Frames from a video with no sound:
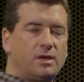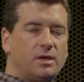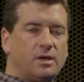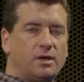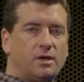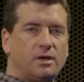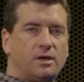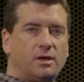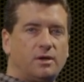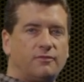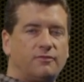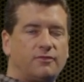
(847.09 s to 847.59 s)

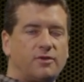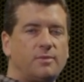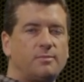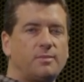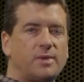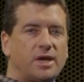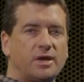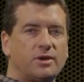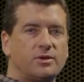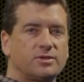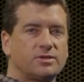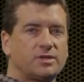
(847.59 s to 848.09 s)
uh, from
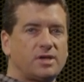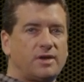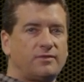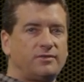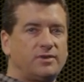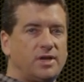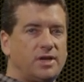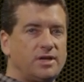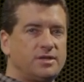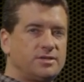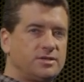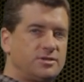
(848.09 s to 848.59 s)

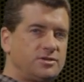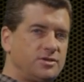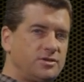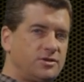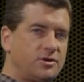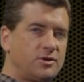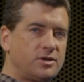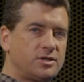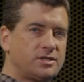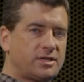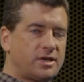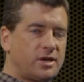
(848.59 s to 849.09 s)
Microsoft Edge, did you
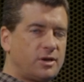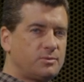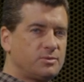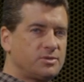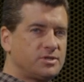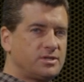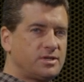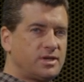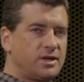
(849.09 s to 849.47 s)
notice I almost